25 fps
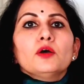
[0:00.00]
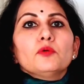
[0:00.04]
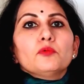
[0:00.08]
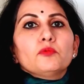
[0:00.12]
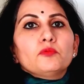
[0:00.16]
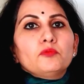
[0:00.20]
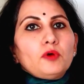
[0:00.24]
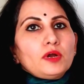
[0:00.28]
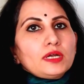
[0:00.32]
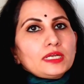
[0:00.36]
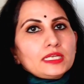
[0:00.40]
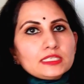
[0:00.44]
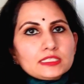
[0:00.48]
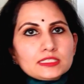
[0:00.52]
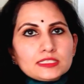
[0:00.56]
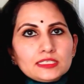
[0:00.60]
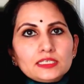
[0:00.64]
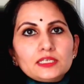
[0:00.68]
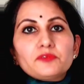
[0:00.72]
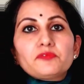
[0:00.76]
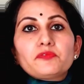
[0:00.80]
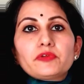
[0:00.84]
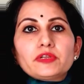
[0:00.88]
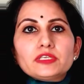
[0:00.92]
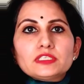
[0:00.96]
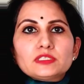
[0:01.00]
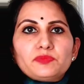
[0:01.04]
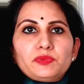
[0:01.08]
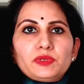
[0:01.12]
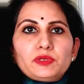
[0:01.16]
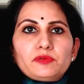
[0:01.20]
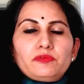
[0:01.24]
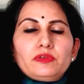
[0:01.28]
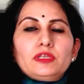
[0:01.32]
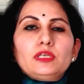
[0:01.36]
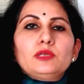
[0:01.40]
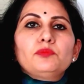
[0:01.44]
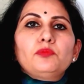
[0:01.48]
What is the difference
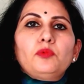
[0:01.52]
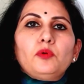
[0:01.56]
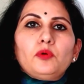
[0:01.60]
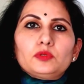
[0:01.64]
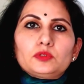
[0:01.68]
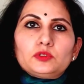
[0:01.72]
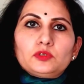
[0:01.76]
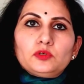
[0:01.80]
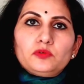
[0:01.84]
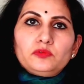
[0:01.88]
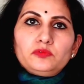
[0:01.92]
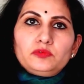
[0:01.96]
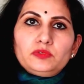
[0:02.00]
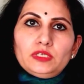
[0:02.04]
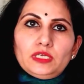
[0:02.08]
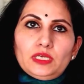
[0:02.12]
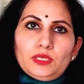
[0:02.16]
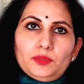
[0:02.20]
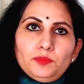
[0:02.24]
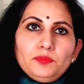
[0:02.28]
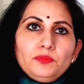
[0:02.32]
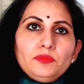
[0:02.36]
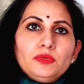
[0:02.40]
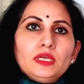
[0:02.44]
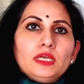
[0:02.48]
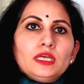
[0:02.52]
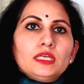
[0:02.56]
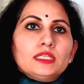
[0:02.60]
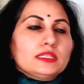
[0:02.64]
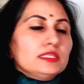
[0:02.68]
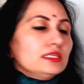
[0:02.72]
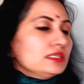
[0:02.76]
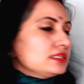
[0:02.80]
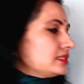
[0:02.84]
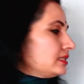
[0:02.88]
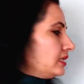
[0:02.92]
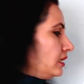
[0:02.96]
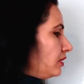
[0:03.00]
between both of them?
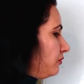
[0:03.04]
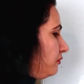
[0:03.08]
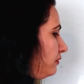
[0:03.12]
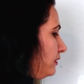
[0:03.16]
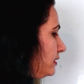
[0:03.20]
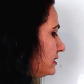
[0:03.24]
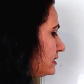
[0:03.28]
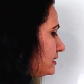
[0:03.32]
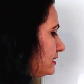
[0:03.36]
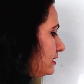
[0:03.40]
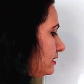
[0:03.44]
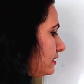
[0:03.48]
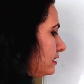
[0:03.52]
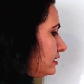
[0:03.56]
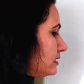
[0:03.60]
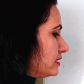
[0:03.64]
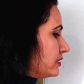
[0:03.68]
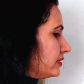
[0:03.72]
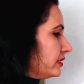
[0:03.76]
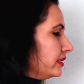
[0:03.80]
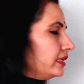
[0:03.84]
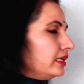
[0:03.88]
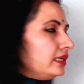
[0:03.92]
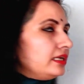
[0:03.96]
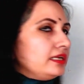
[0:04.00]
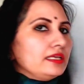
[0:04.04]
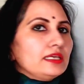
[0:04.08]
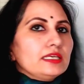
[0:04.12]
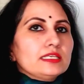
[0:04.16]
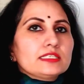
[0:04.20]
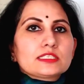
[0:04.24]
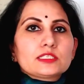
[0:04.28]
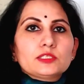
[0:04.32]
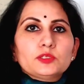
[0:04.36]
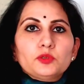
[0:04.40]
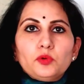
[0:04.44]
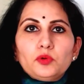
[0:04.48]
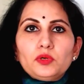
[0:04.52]
The surface terrestrial
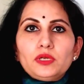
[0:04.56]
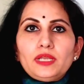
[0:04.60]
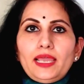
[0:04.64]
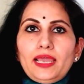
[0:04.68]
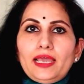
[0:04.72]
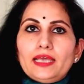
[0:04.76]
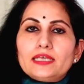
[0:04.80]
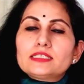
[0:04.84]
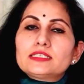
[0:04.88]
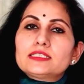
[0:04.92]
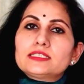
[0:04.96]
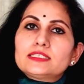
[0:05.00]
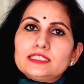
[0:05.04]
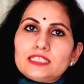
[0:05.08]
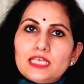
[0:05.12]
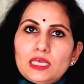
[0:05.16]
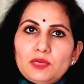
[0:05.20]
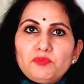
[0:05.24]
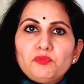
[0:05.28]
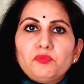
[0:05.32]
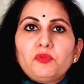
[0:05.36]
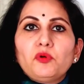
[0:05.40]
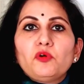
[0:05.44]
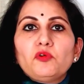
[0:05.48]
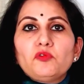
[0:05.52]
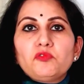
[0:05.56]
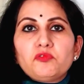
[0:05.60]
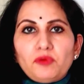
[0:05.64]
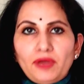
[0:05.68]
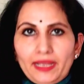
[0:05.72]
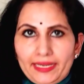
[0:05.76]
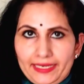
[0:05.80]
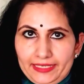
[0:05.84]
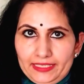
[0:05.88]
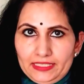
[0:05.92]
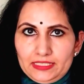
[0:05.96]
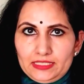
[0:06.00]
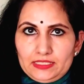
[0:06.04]
is known as
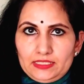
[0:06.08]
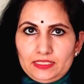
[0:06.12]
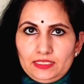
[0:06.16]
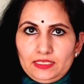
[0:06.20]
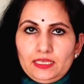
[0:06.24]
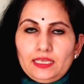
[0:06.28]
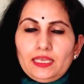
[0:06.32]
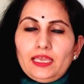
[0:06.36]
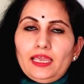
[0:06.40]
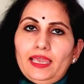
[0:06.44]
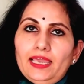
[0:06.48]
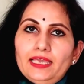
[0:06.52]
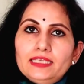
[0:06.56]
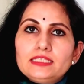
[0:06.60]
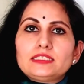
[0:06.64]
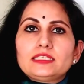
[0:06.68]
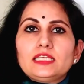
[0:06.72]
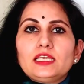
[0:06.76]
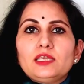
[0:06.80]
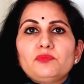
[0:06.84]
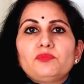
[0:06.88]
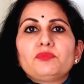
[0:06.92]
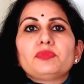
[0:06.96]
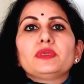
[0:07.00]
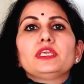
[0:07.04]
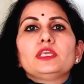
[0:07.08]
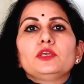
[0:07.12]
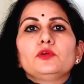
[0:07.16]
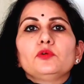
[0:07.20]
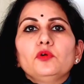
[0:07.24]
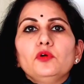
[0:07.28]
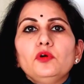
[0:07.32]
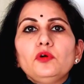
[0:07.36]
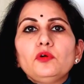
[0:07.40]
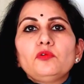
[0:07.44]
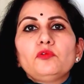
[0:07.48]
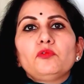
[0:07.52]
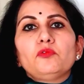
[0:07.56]
sapophytes,
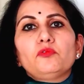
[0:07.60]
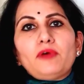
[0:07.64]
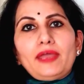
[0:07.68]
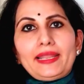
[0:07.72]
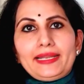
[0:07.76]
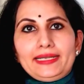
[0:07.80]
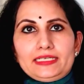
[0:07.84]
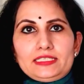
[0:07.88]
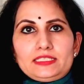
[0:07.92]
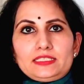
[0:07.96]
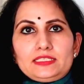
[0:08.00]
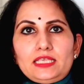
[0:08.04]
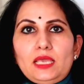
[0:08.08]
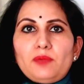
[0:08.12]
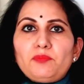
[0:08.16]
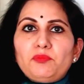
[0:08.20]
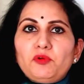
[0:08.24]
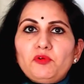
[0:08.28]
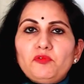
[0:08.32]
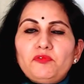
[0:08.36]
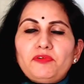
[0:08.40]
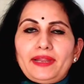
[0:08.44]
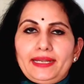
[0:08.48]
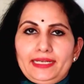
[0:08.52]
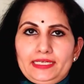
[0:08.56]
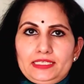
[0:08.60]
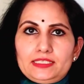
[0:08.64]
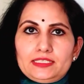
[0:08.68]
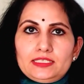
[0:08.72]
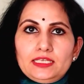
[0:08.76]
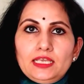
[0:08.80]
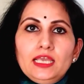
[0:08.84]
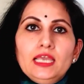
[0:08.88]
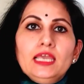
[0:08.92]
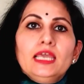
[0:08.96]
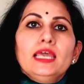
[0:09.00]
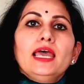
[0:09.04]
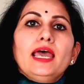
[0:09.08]
S-A-P-O, phytes, sapophytes,
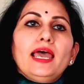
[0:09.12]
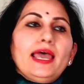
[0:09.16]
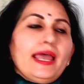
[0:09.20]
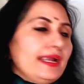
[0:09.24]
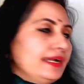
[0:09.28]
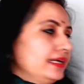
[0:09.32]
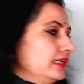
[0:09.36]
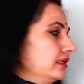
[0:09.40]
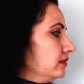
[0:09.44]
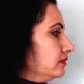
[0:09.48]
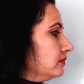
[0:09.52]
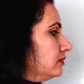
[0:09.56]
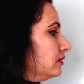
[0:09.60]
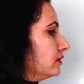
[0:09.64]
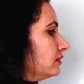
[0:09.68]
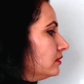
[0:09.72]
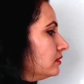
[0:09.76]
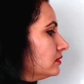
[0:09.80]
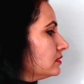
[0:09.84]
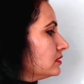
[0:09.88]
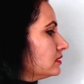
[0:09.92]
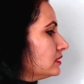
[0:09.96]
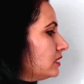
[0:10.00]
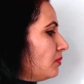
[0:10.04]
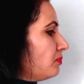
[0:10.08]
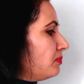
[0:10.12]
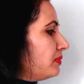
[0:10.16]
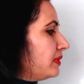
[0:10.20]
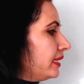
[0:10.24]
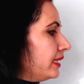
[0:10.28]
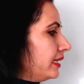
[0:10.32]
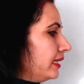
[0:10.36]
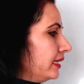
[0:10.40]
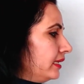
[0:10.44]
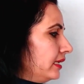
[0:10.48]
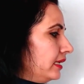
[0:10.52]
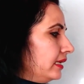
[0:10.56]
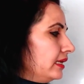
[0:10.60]
and the
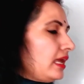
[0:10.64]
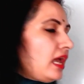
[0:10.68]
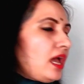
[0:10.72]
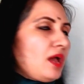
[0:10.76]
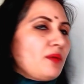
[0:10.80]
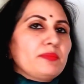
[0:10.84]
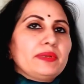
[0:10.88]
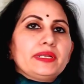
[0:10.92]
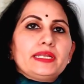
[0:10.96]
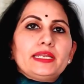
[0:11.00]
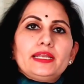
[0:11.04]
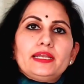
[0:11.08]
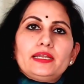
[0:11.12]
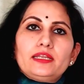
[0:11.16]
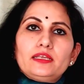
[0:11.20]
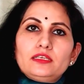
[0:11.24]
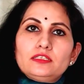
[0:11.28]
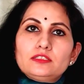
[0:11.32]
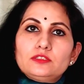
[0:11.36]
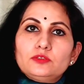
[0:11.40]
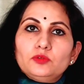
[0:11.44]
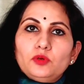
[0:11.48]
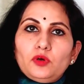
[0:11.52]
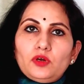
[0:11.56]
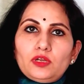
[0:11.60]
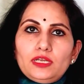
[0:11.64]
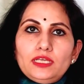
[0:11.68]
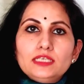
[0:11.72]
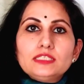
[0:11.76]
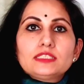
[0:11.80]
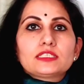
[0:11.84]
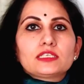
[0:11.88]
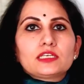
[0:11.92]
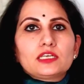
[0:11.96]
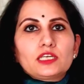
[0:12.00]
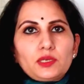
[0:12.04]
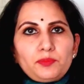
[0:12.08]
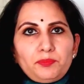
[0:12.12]
subterranean habitat is known
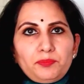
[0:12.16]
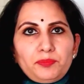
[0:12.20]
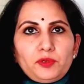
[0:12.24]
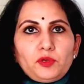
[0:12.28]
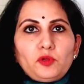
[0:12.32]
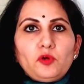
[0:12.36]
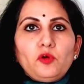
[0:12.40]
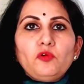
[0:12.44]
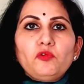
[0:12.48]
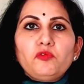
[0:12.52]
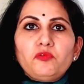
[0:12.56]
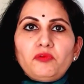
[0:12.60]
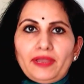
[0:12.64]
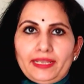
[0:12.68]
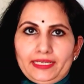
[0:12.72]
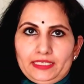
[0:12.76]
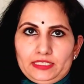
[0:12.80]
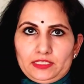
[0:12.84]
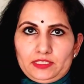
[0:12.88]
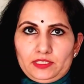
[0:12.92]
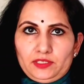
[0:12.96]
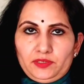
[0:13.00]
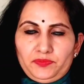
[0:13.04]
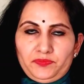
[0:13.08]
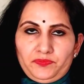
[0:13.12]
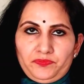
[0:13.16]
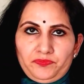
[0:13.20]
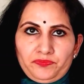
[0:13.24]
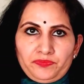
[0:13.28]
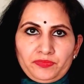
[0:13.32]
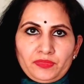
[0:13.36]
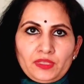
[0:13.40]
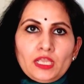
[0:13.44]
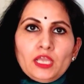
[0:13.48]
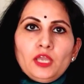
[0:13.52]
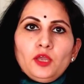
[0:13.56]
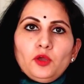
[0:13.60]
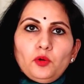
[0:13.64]
as cryptophyte.
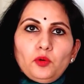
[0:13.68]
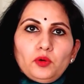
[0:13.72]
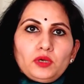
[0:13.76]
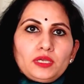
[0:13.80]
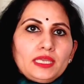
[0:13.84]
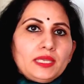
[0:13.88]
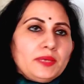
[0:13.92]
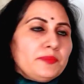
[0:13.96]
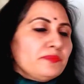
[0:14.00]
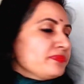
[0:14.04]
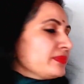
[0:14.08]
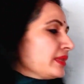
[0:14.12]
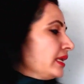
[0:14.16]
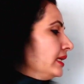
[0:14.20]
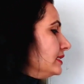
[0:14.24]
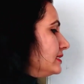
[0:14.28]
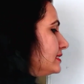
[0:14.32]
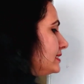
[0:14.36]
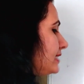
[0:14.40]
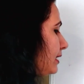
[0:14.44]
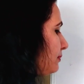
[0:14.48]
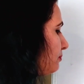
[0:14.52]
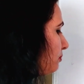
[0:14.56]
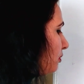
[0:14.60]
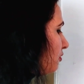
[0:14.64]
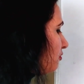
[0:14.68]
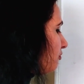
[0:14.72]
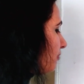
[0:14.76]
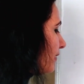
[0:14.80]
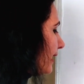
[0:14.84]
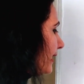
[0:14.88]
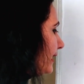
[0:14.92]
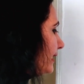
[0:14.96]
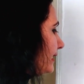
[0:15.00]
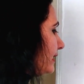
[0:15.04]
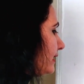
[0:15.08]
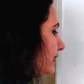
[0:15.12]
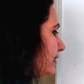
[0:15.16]
Okay,
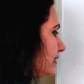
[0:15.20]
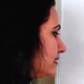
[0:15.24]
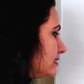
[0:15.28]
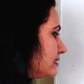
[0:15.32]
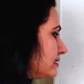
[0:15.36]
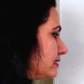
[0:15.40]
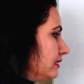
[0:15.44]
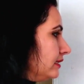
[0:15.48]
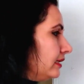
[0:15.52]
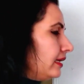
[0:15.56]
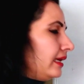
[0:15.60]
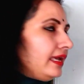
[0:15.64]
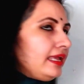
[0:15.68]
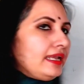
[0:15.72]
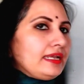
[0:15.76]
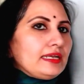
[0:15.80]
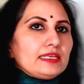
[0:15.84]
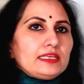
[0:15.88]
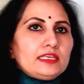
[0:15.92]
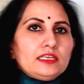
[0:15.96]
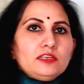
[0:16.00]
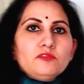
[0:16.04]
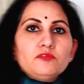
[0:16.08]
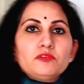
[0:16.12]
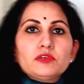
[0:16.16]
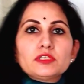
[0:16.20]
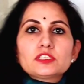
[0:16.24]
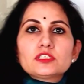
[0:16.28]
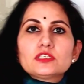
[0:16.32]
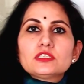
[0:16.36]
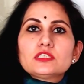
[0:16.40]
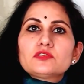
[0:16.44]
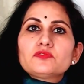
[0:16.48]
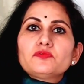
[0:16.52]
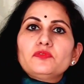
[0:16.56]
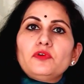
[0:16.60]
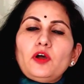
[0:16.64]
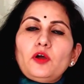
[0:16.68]
sapophyte is the algae which
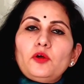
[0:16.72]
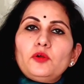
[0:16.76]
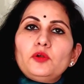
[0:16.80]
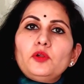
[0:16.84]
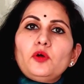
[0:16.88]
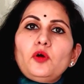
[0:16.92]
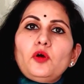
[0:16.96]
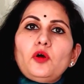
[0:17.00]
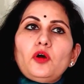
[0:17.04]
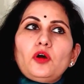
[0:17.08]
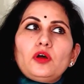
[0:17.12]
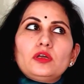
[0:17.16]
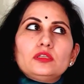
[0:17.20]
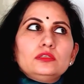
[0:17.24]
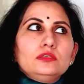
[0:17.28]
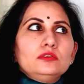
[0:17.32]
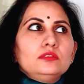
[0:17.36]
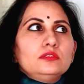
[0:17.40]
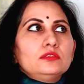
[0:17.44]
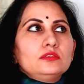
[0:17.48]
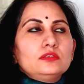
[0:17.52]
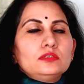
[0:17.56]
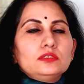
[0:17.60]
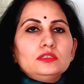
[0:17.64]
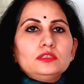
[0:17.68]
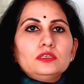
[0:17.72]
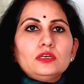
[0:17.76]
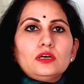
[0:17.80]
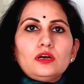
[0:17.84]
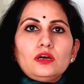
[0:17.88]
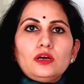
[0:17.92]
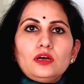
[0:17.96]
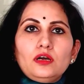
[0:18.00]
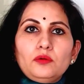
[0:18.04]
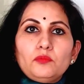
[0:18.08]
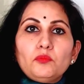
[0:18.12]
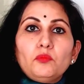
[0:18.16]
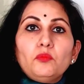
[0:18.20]
is found on
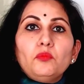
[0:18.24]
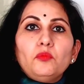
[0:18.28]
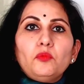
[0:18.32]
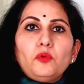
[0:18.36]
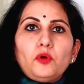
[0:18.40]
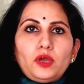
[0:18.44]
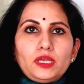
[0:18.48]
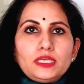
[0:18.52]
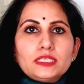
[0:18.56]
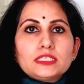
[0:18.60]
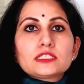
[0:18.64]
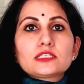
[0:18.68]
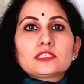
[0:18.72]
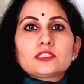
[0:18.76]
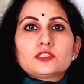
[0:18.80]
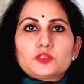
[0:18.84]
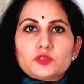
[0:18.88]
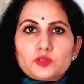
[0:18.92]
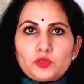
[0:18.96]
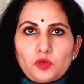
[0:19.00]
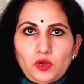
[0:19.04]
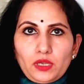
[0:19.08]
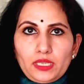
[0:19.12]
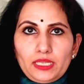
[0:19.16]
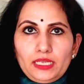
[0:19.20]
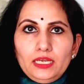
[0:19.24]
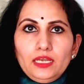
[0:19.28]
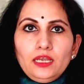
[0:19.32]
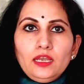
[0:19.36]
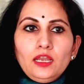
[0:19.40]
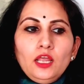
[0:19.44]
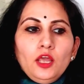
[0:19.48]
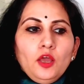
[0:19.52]
the moist soil